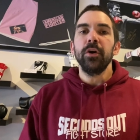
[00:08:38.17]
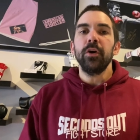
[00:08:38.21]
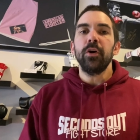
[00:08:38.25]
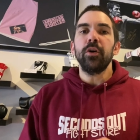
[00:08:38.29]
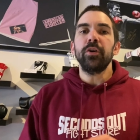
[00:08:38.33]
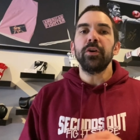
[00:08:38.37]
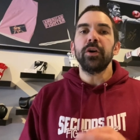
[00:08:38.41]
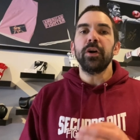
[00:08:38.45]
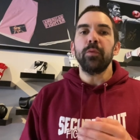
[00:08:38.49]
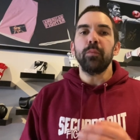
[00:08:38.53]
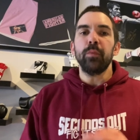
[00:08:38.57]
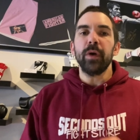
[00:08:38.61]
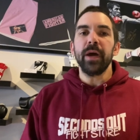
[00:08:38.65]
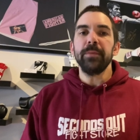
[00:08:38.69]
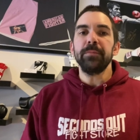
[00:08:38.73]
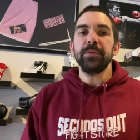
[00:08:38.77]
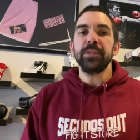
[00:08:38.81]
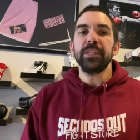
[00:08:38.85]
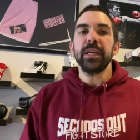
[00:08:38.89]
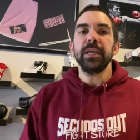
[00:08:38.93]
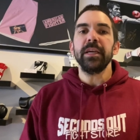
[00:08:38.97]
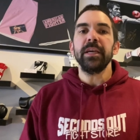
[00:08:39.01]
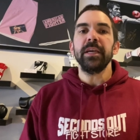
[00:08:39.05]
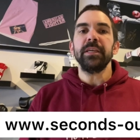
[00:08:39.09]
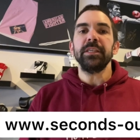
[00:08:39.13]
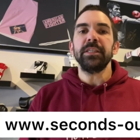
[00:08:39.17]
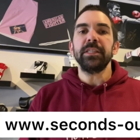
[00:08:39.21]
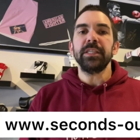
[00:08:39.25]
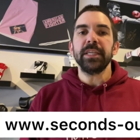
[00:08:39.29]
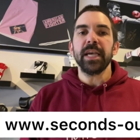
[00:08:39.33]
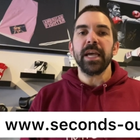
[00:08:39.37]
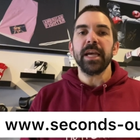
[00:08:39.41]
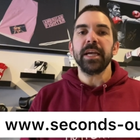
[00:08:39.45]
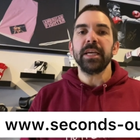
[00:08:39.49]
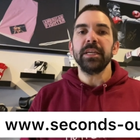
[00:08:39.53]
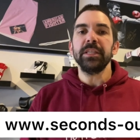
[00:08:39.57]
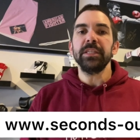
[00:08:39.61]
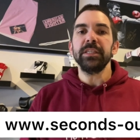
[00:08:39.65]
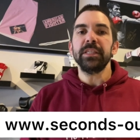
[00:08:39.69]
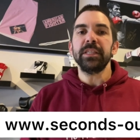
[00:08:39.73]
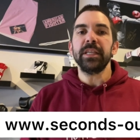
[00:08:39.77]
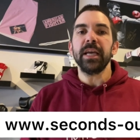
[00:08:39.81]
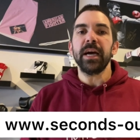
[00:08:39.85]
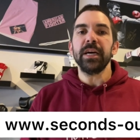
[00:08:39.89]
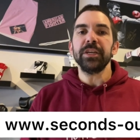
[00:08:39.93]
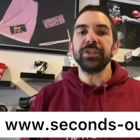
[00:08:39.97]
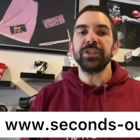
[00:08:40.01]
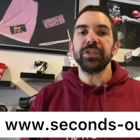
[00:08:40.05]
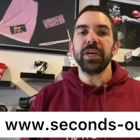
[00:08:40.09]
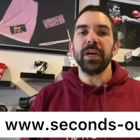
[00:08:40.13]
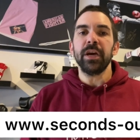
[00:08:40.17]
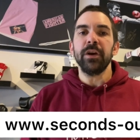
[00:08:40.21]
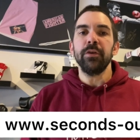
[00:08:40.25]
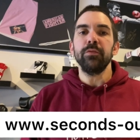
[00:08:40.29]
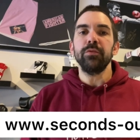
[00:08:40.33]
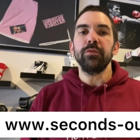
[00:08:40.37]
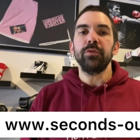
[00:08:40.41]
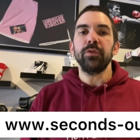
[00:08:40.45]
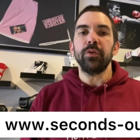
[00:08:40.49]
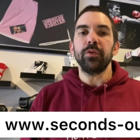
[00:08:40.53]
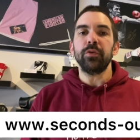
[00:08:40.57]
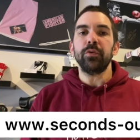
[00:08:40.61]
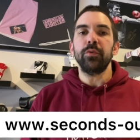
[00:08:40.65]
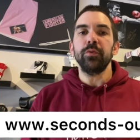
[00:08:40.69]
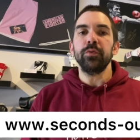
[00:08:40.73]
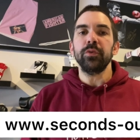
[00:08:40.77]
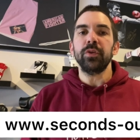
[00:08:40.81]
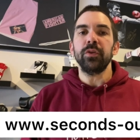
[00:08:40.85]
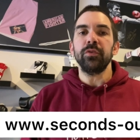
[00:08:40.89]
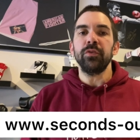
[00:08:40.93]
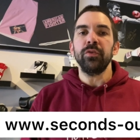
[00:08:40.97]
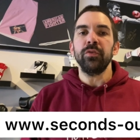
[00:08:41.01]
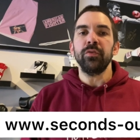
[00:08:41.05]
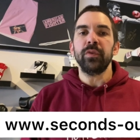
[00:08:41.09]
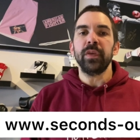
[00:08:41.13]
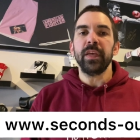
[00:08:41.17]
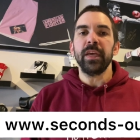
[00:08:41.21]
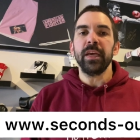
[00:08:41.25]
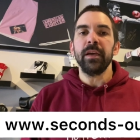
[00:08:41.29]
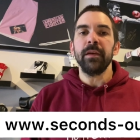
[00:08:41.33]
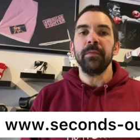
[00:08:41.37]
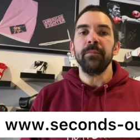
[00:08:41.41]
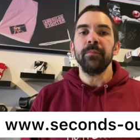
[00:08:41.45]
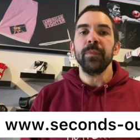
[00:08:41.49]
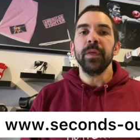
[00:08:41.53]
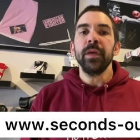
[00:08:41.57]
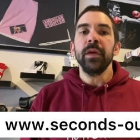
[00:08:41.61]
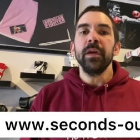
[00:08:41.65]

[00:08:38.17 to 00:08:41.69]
on our website at seconds-out.co.uk.